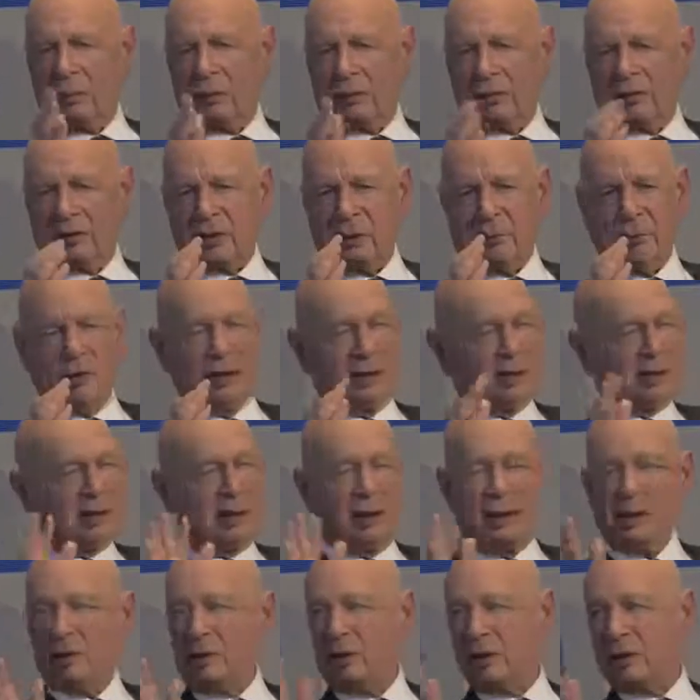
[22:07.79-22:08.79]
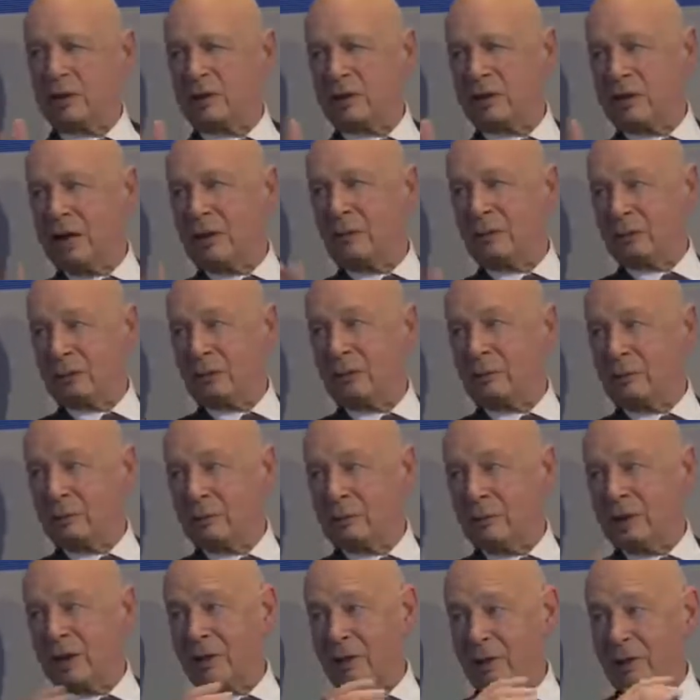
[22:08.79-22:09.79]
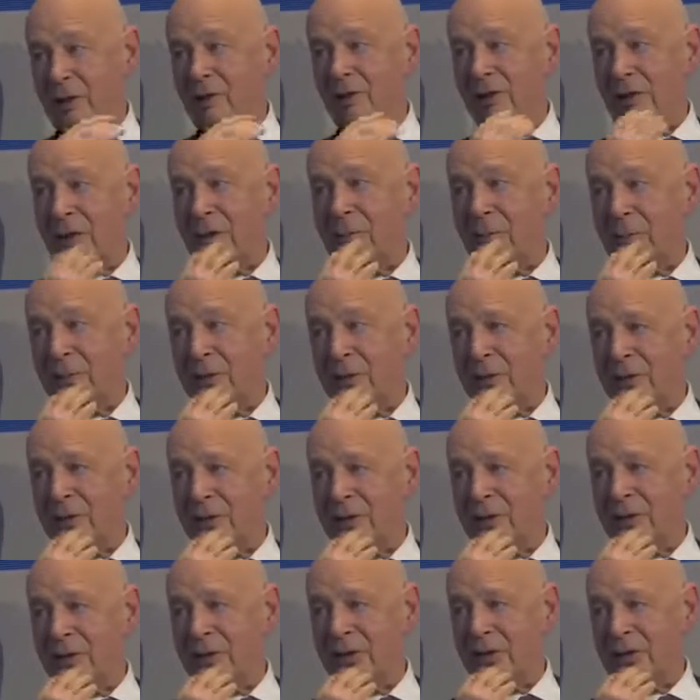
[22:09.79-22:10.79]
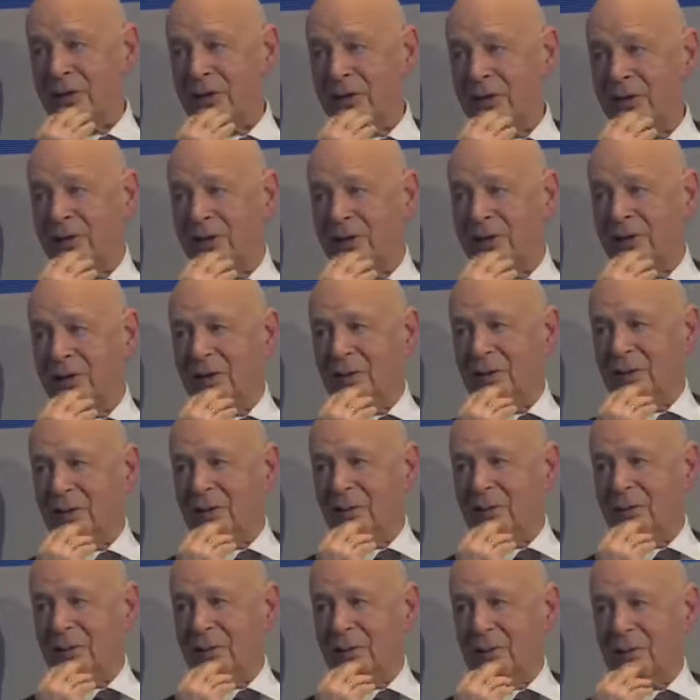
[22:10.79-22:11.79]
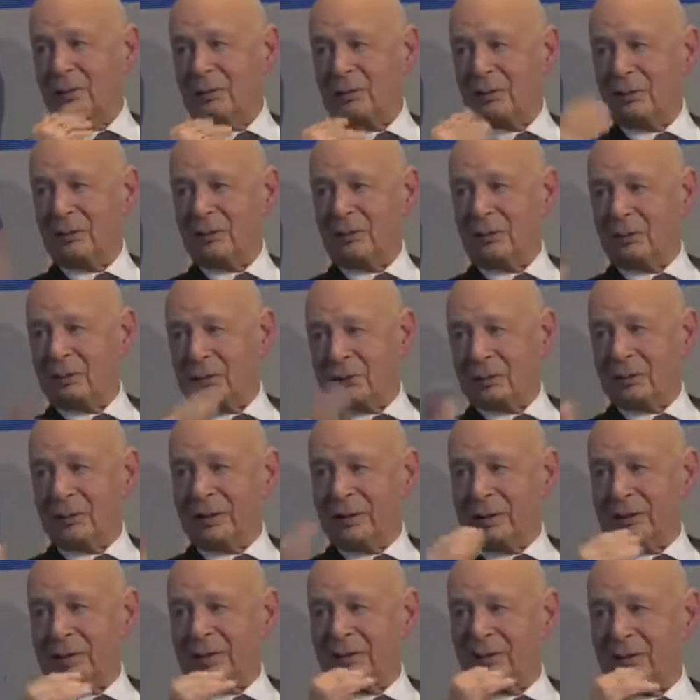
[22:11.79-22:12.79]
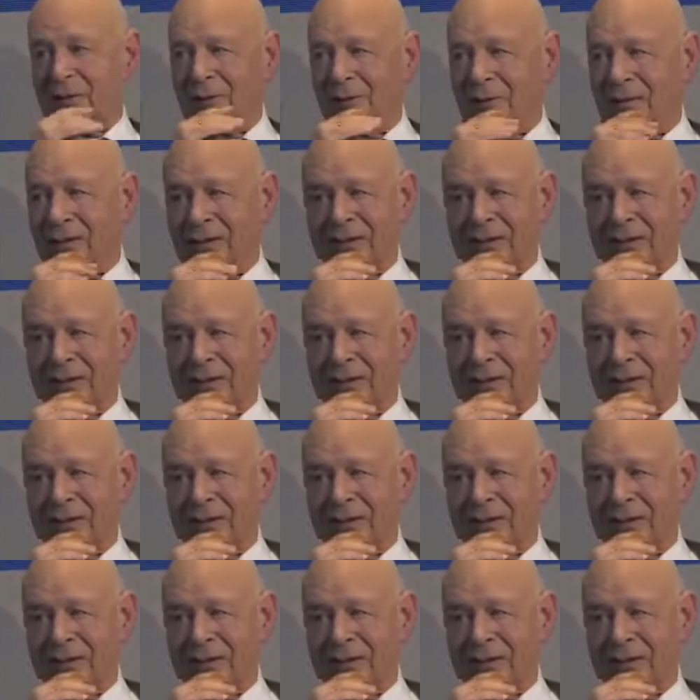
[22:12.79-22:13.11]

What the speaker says: 70,000 plus employees, what was your reaction?